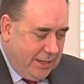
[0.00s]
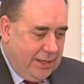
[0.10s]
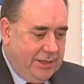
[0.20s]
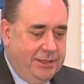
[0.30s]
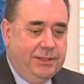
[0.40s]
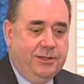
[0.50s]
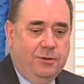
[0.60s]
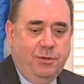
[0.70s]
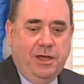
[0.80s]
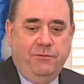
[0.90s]
Indeed, there
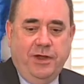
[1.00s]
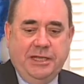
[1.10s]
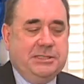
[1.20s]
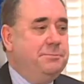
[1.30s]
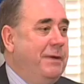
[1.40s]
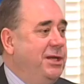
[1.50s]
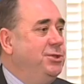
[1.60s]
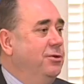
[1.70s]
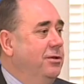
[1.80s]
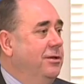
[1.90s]
will be a very
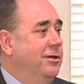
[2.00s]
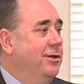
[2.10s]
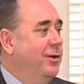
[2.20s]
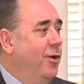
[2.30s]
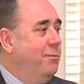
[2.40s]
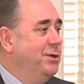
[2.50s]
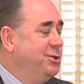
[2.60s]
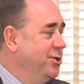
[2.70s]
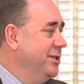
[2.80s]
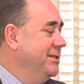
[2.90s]
special
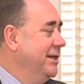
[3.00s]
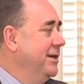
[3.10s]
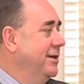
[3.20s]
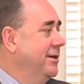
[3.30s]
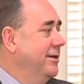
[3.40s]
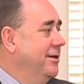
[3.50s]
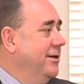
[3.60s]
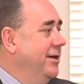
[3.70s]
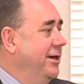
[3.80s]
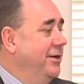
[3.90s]
opportunity
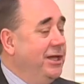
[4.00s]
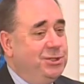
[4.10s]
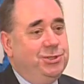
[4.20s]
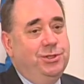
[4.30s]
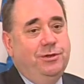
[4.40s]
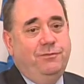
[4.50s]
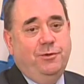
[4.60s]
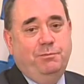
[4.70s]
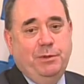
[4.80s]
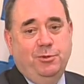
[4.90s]
next year
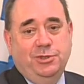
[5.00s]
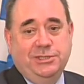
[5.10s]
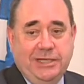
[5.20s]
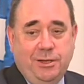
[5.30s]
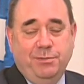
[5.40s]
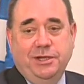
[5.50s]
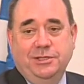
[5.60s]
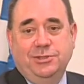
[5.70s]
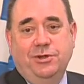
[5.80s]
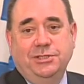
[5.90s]
for people to celebrate the
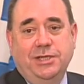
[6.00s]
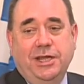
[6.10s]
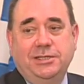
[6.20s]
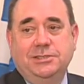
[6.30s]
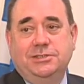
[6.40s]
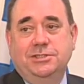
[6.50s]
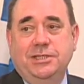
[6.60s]
Scottish connections, because